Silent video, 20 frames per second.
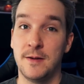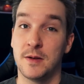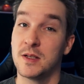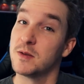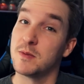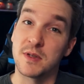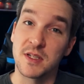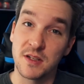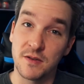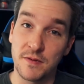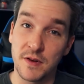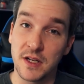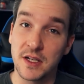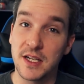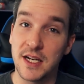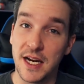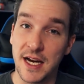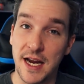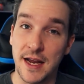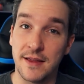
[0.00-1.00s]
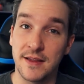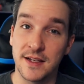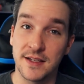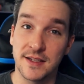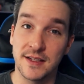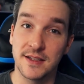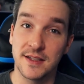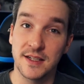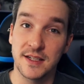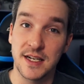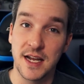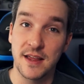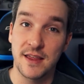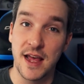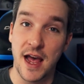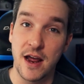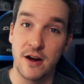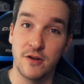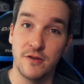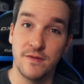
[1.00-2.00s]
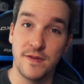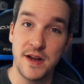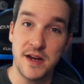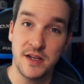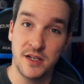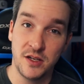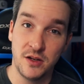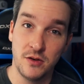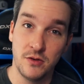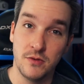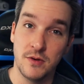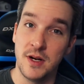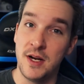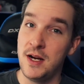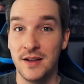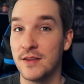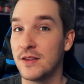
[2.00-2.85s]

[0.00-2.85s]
Specifically, again, this is the DeathAdder V2.